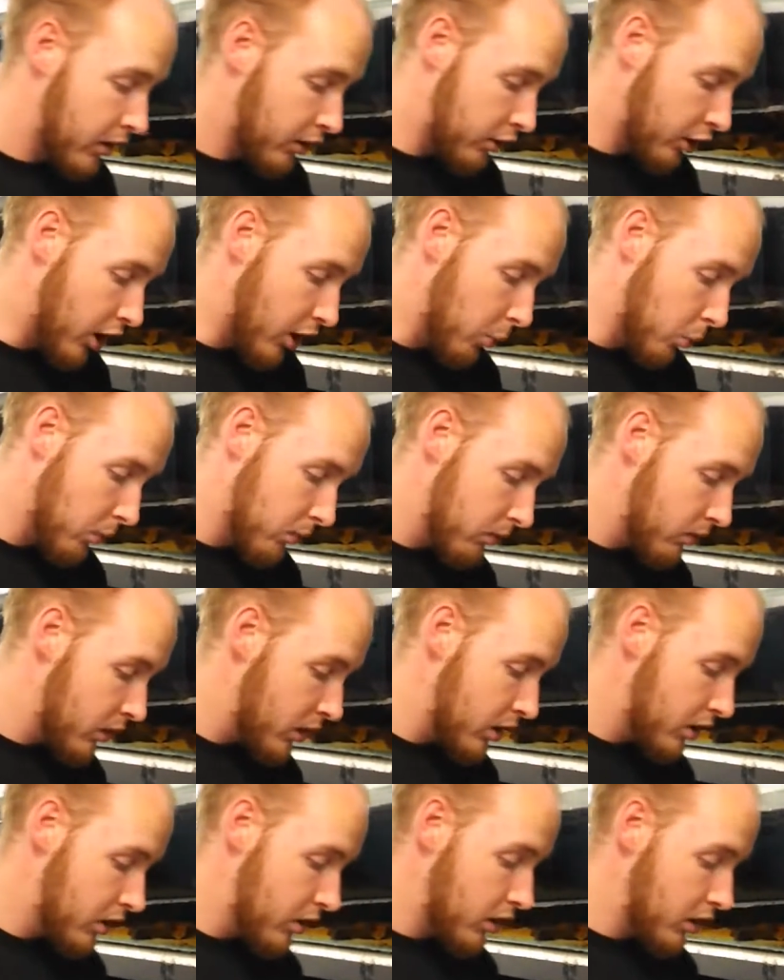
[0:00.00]
So,
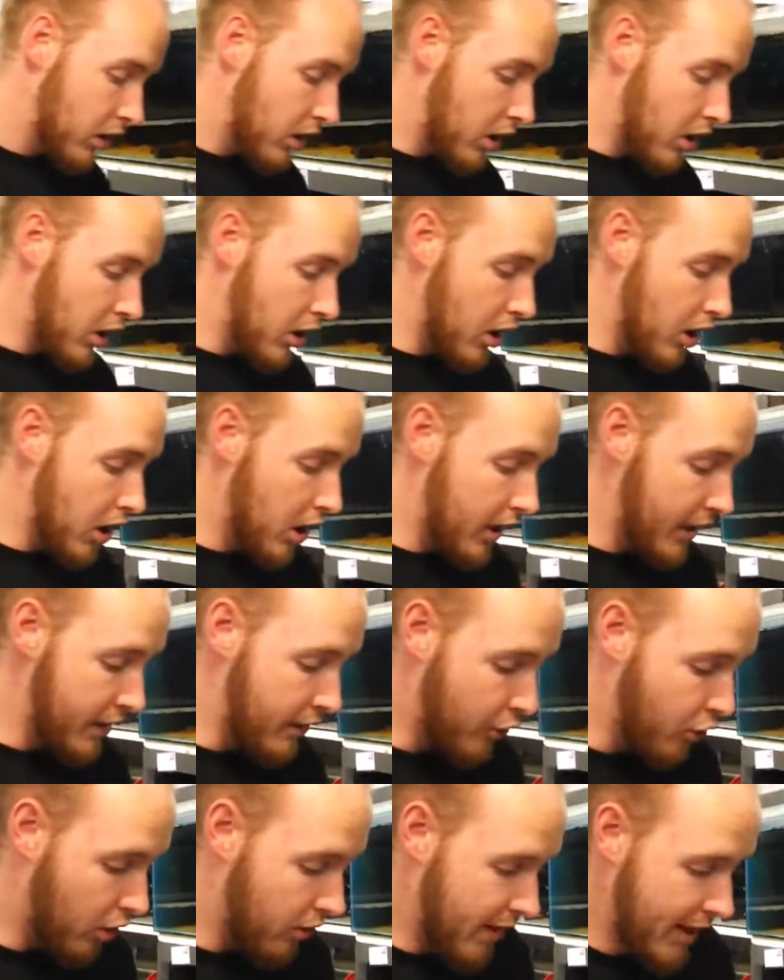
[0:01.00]

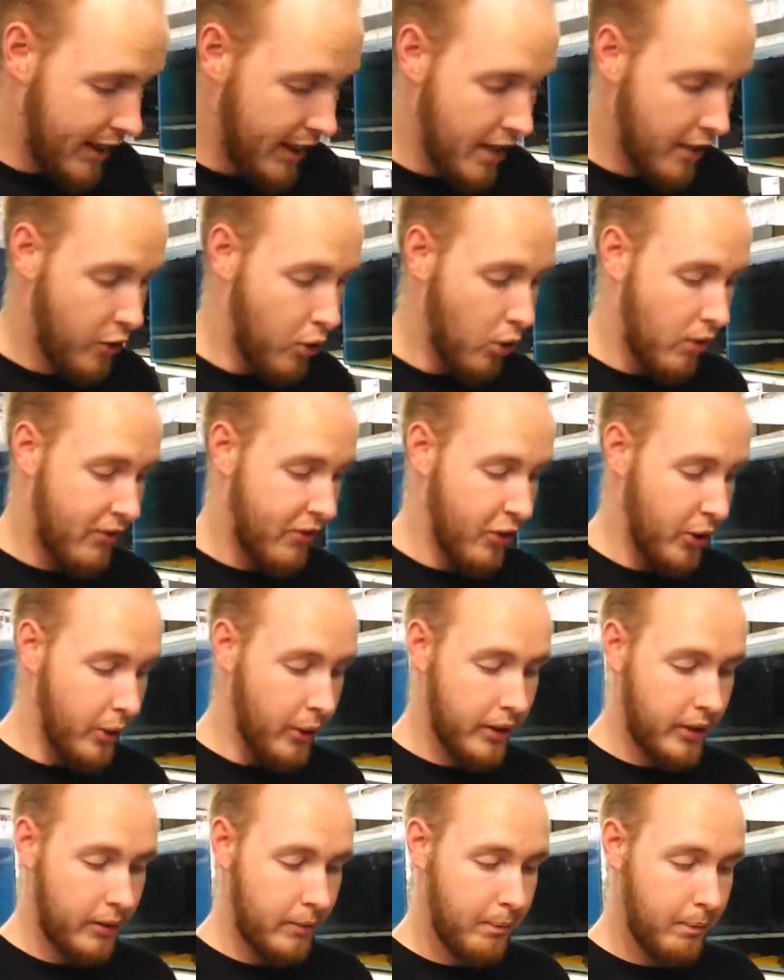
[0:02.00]
it's already a good
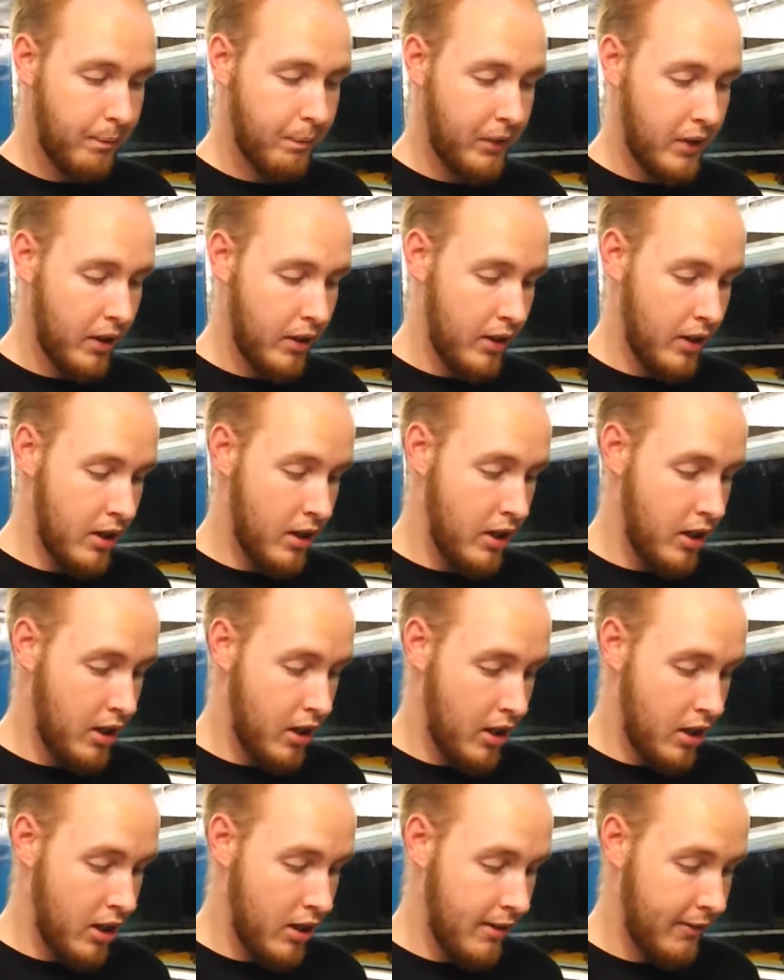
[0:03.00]
food.
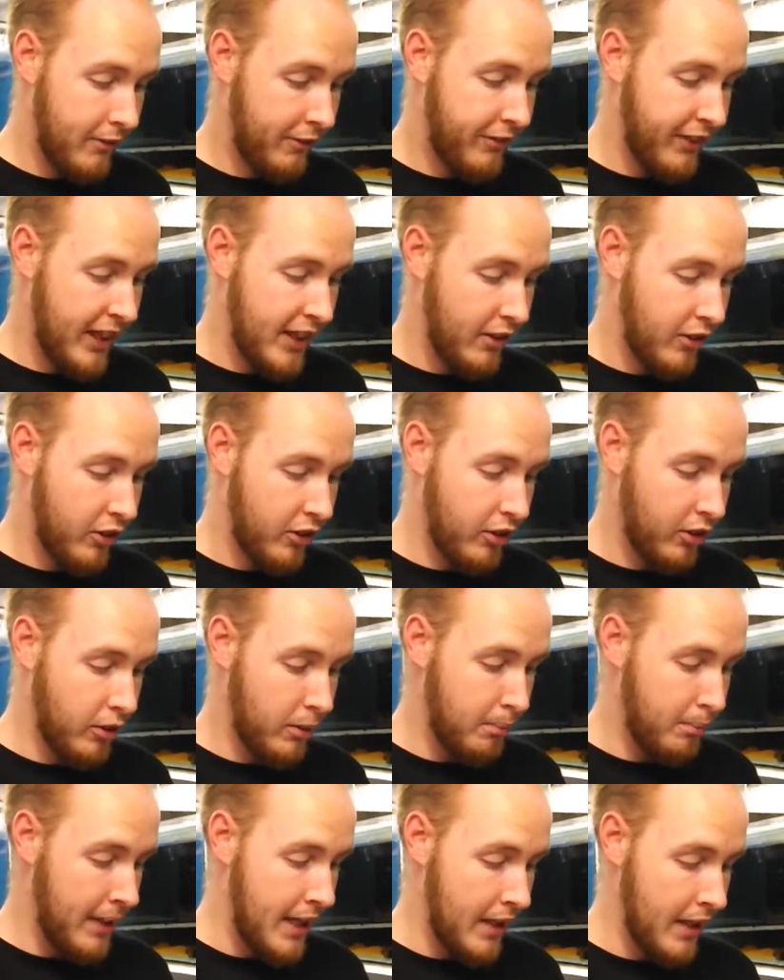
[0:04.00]
Features
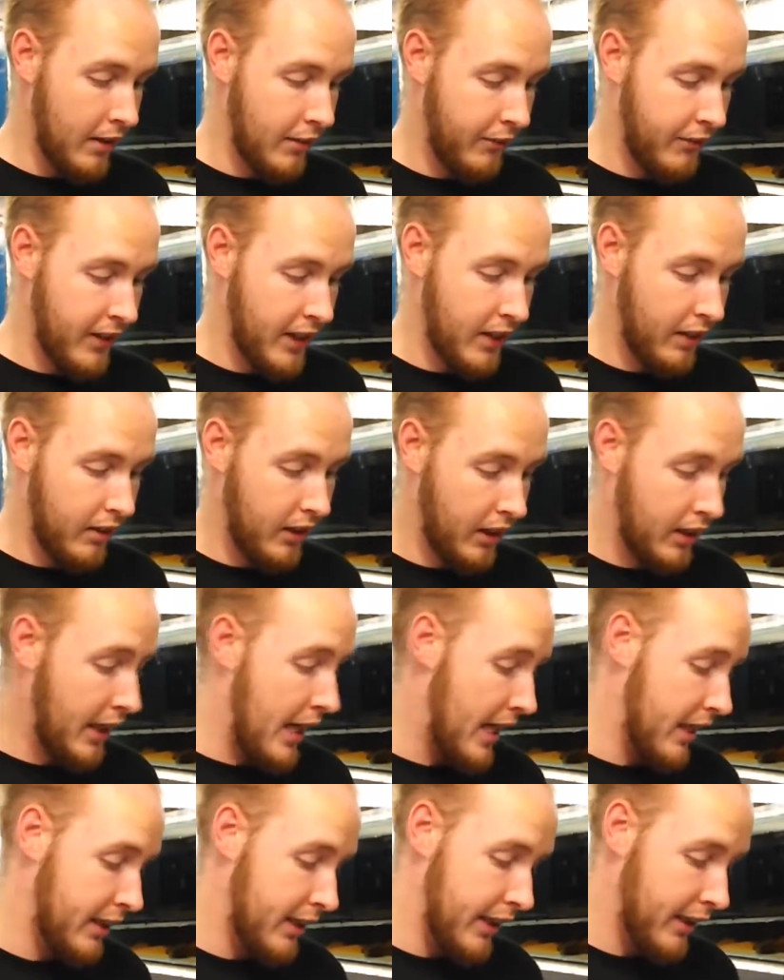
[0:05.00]
and benefits
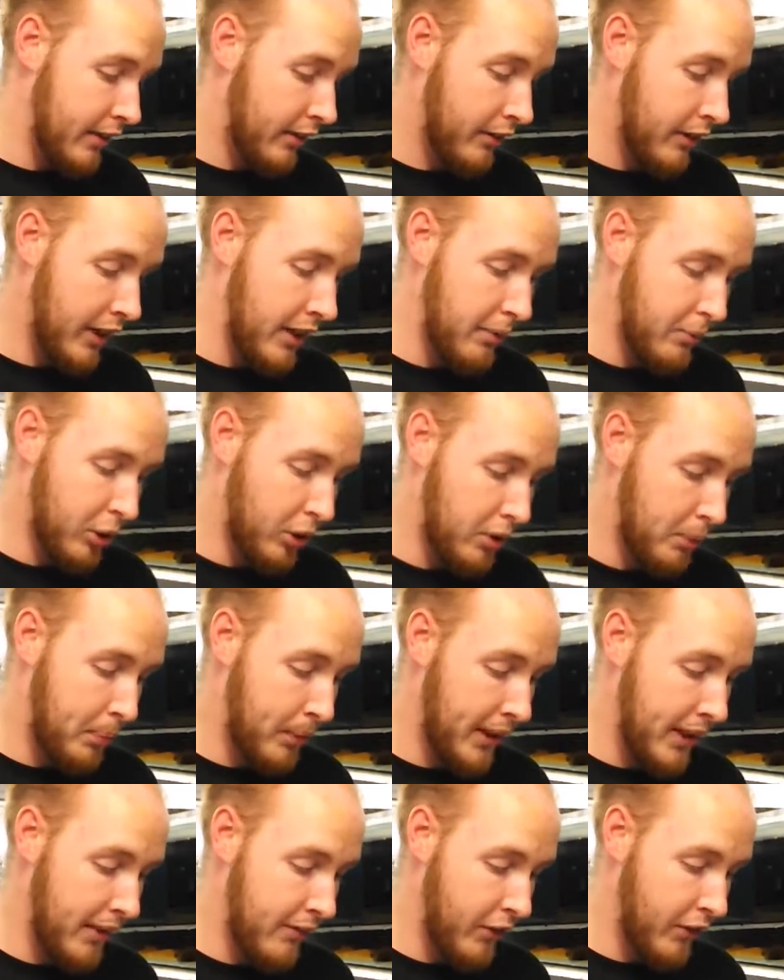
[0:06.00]
exactly the same as the
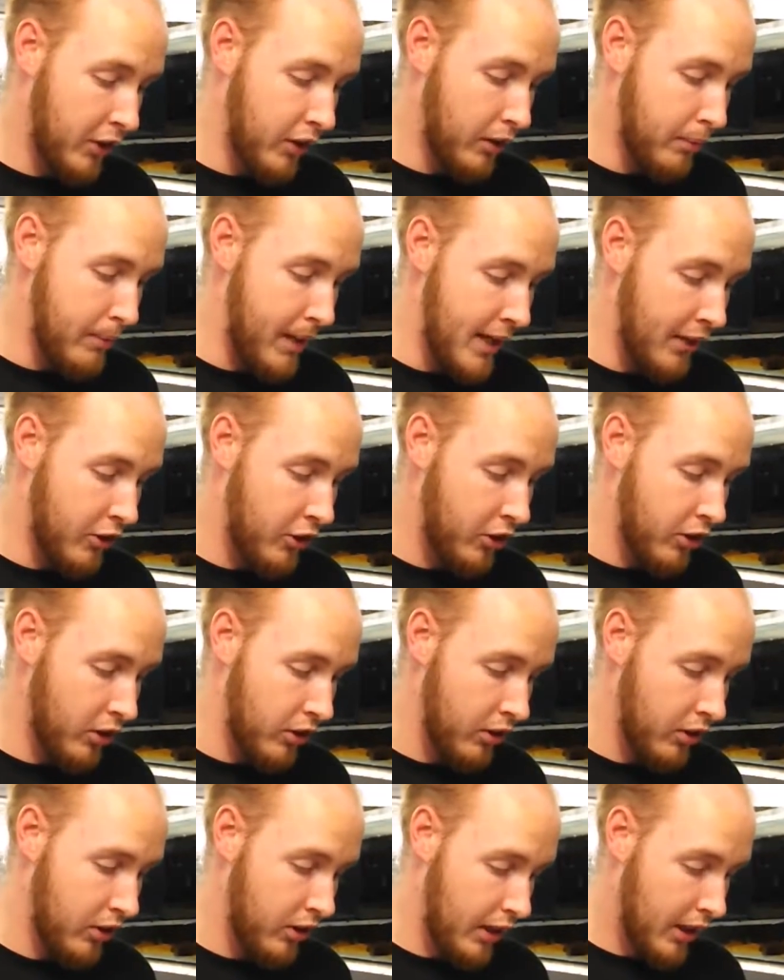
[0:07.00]
previous
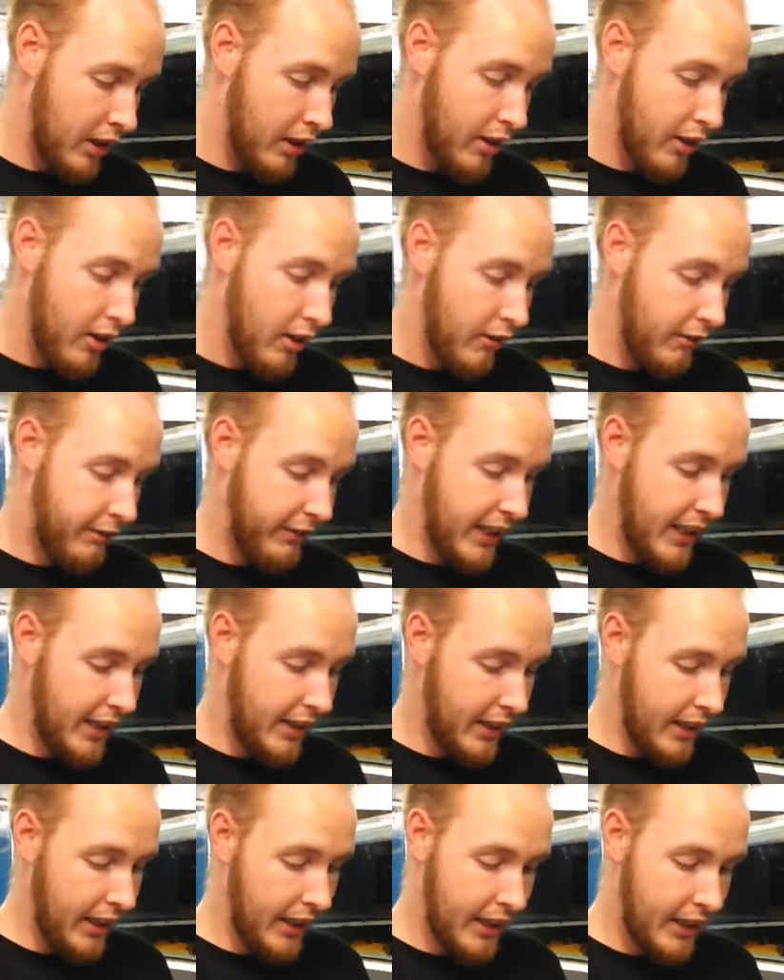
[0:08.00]
mentioned.
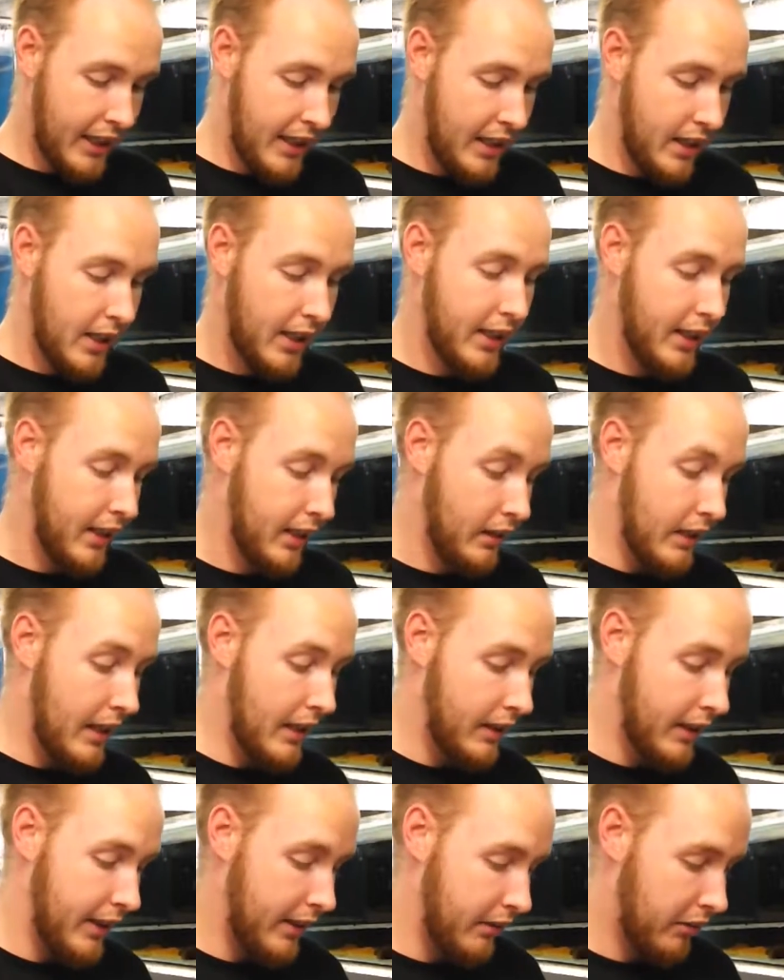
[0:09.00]
Feeding guide
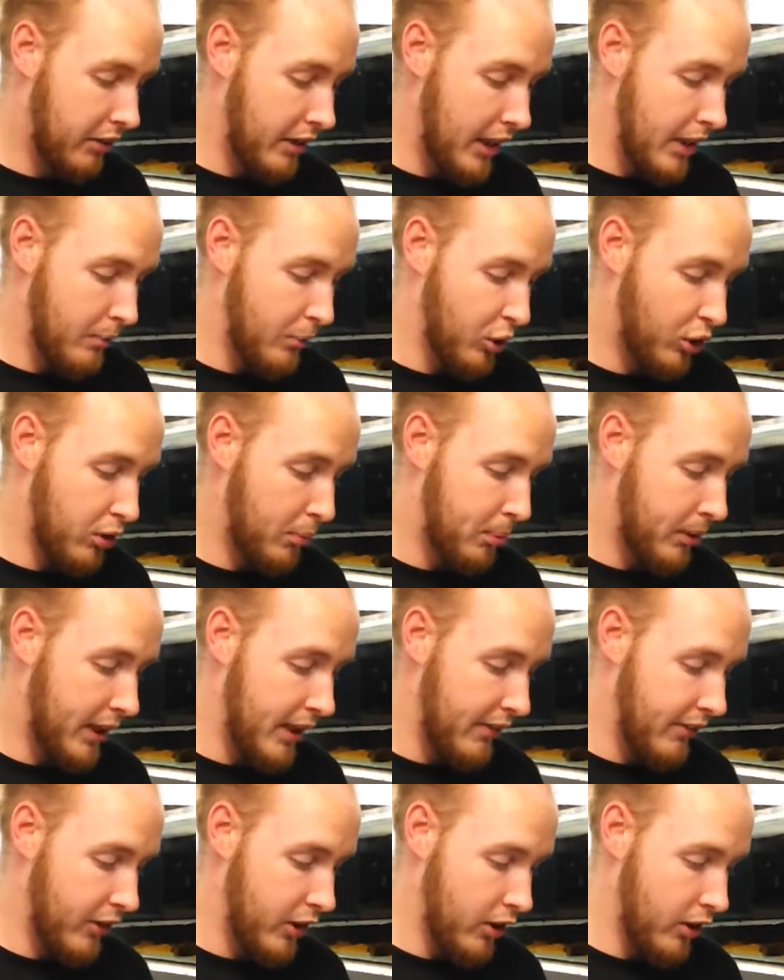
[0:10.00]
exactly the same as the
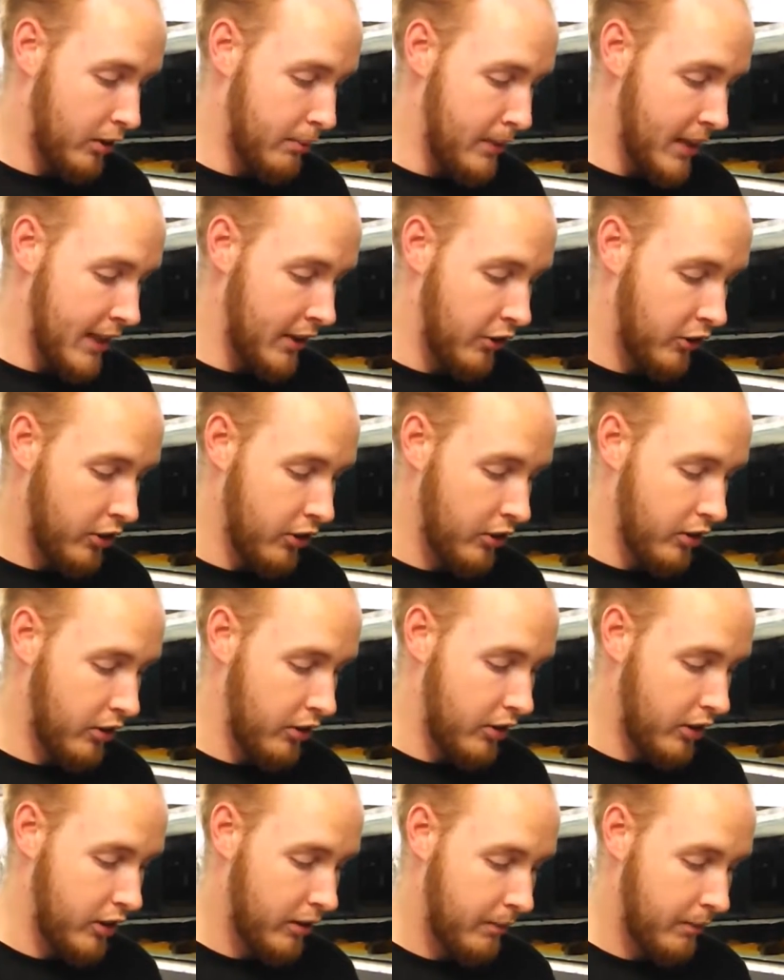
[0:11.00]
previous mentioned.